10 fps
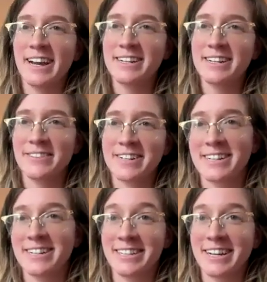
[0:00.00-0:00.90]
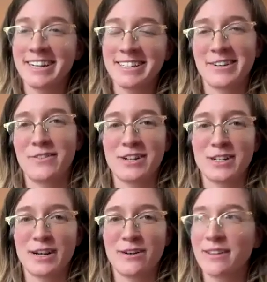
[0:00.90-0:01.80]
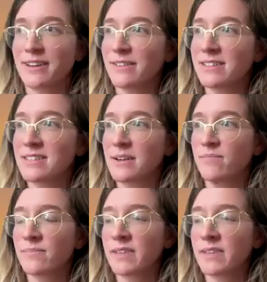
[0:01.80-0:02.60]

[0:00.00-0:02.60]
catchphrase I liked that I want to share with you. It's